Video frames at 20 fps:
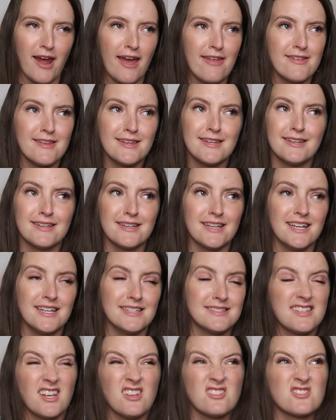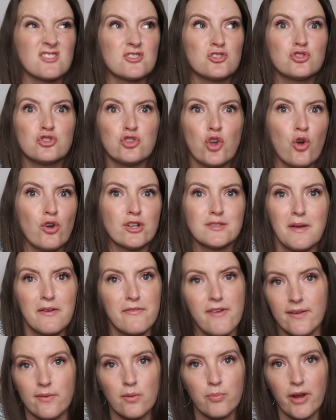I think it sells so, it's my
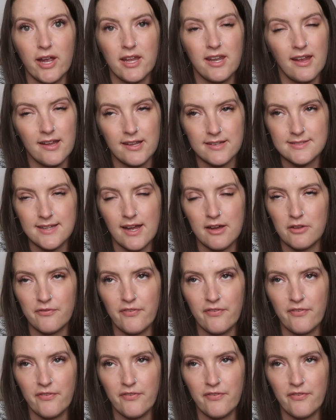favorite brand, hands down.